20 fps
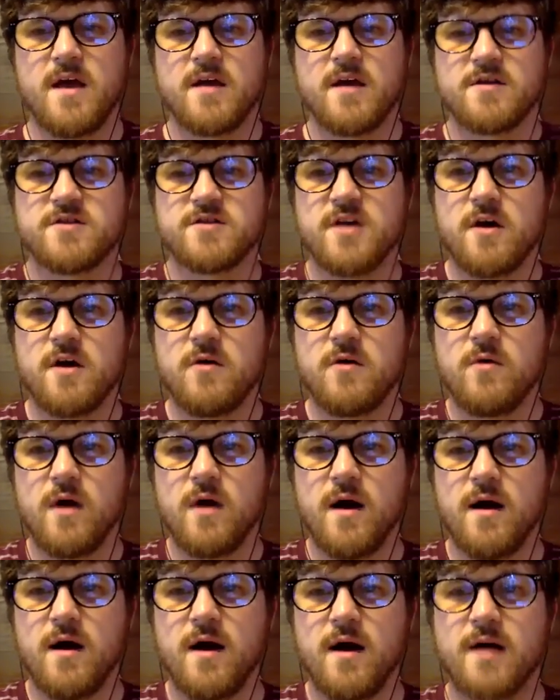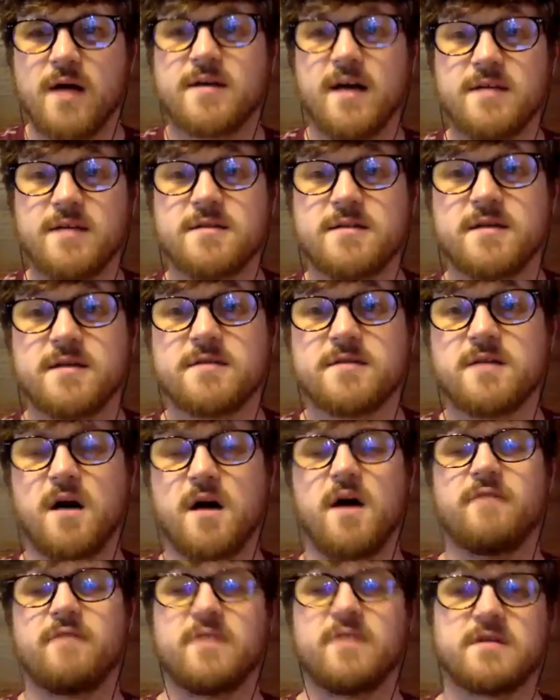So Augustine's
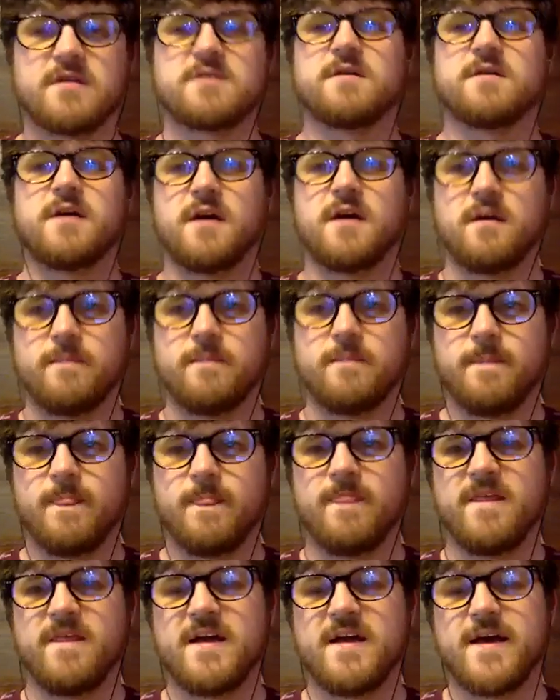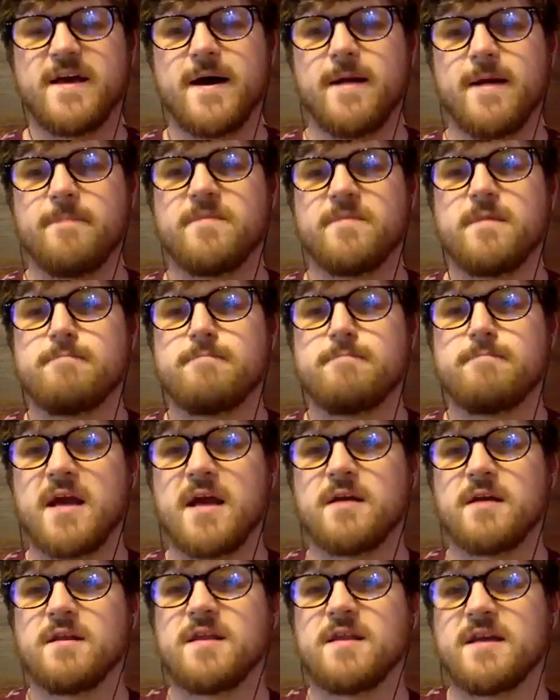obviously the
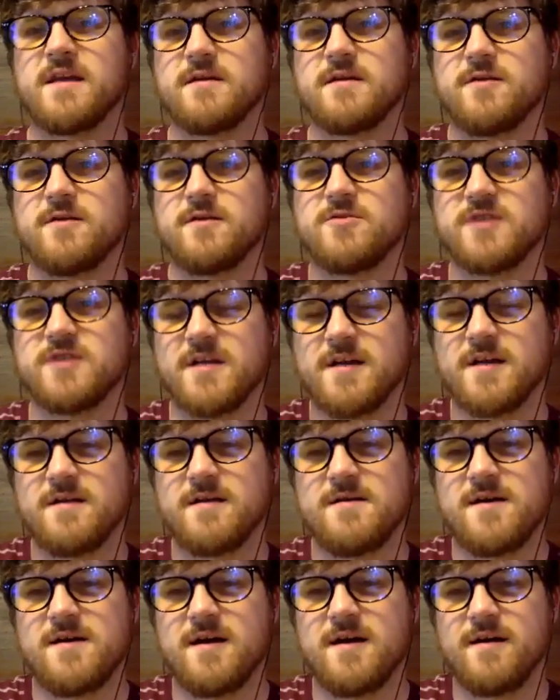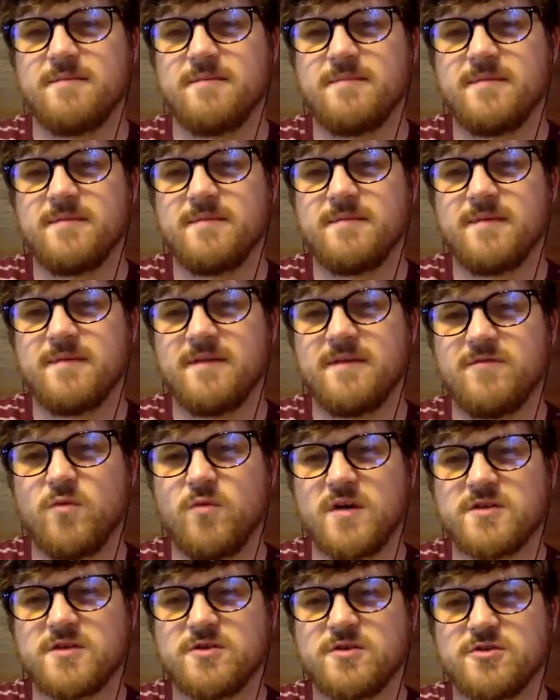main theologian of the
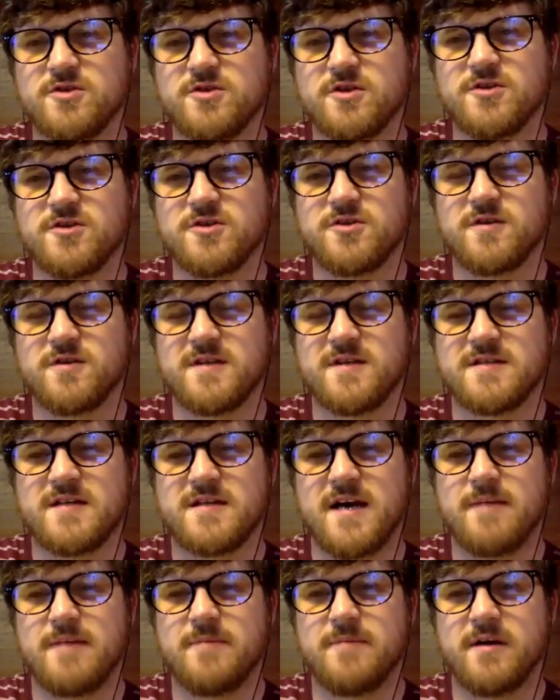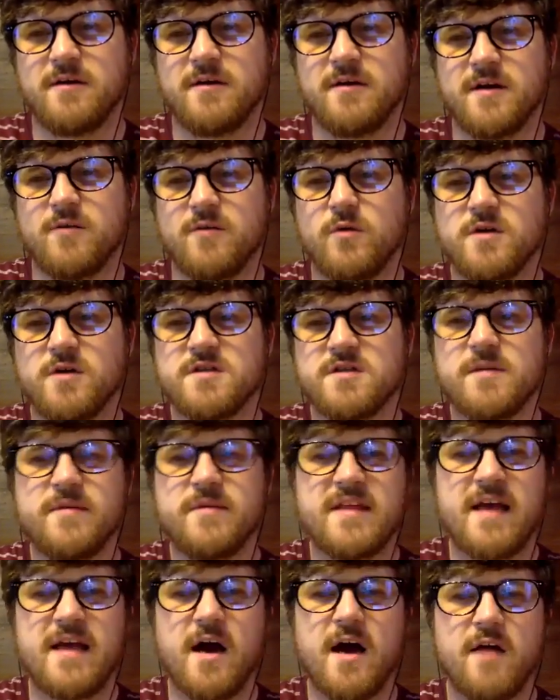Western Church during this time period. What are some of
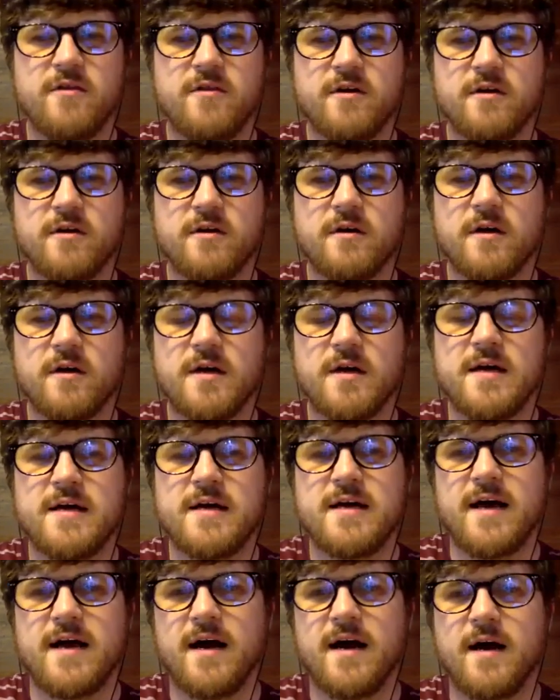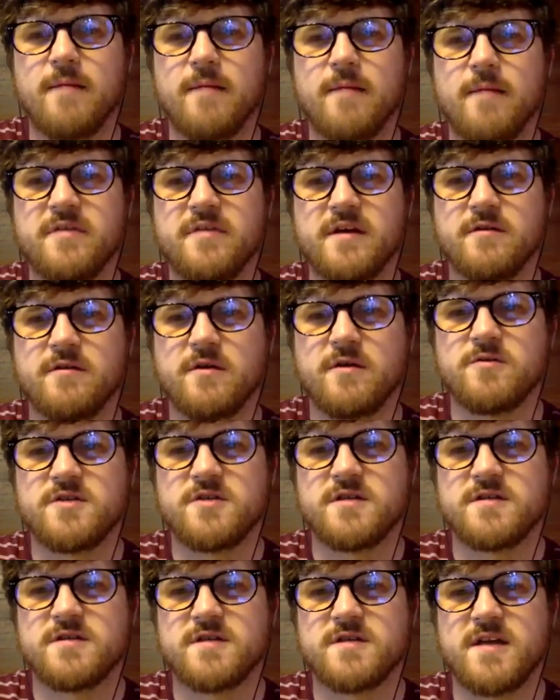the other
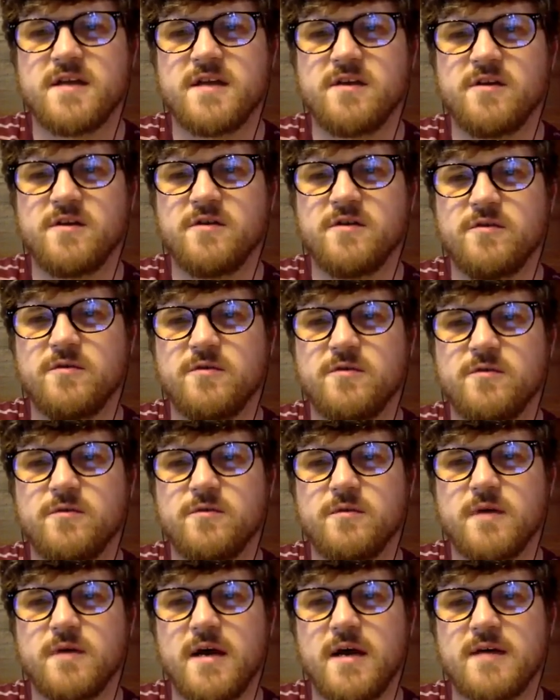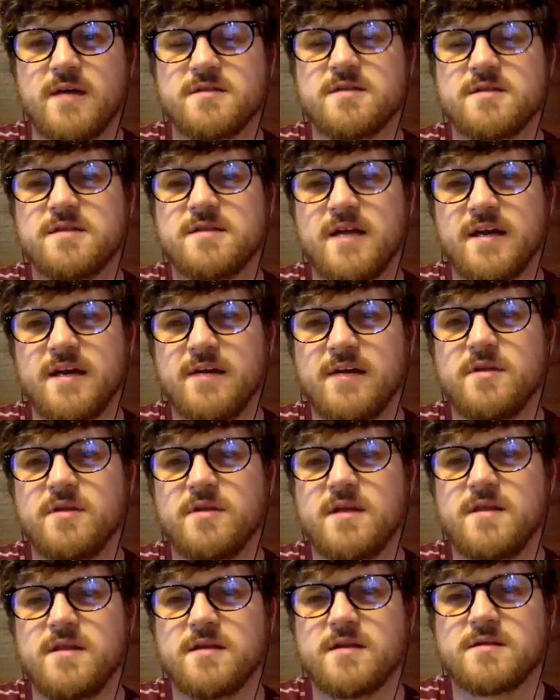theologians that you study
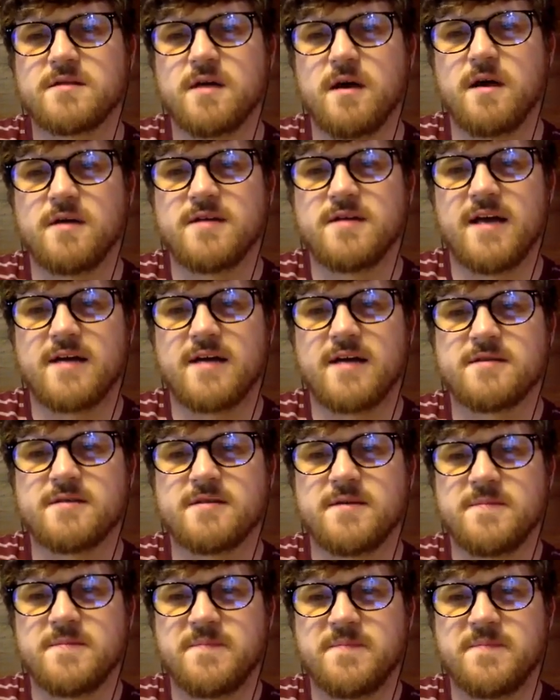within this context?